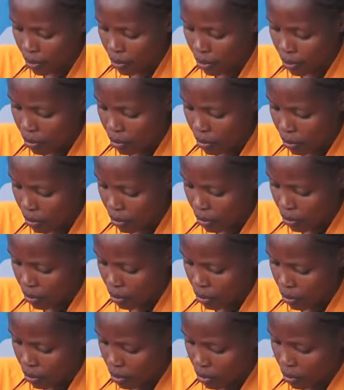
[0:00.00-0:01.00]

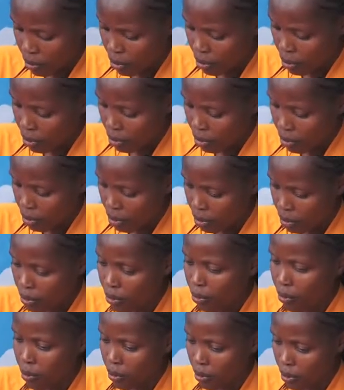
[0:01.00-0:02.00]

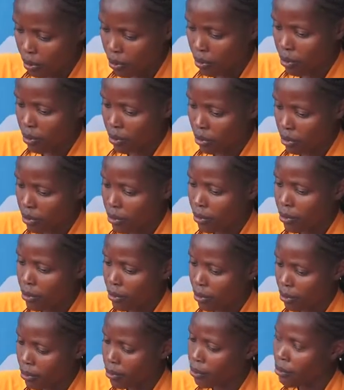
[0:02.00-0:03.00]

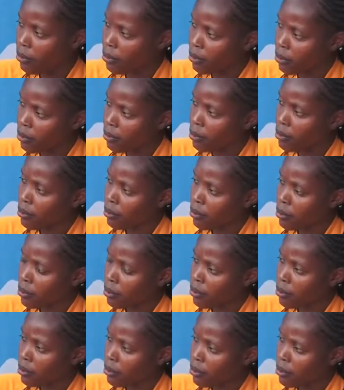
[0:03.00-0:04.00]

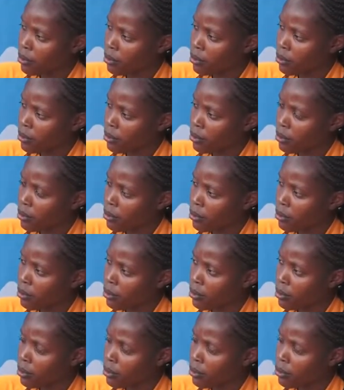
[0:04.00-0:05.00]

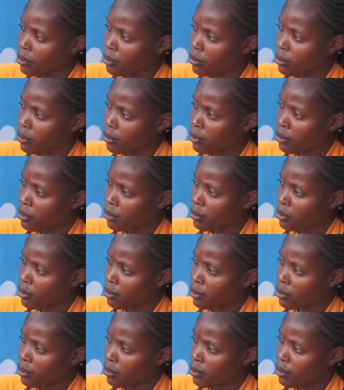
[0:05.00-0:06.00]

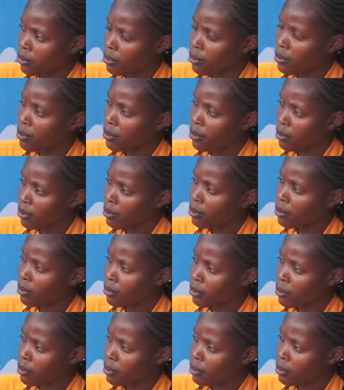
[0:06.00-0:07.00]

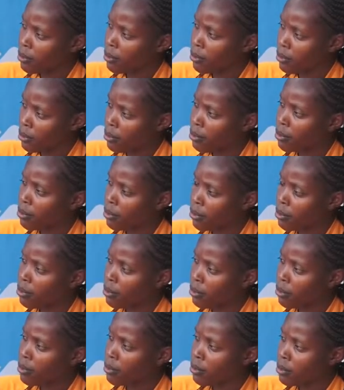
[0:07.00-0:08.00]
[no speech]